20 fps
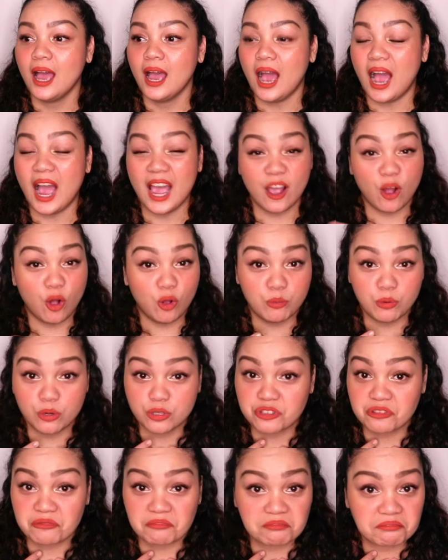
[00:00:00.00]
I
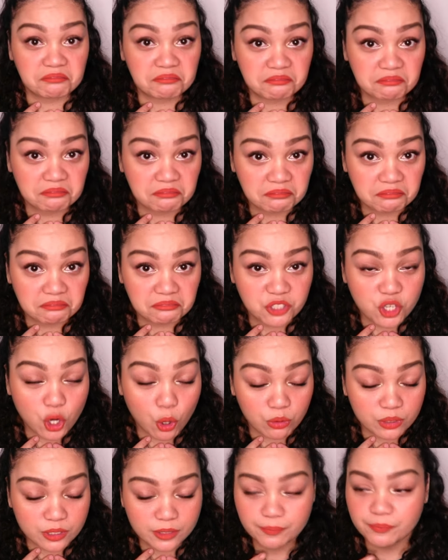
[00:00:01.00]
almost
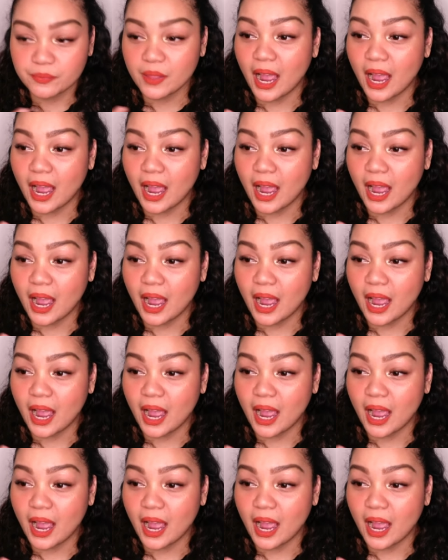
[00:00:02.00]
choked.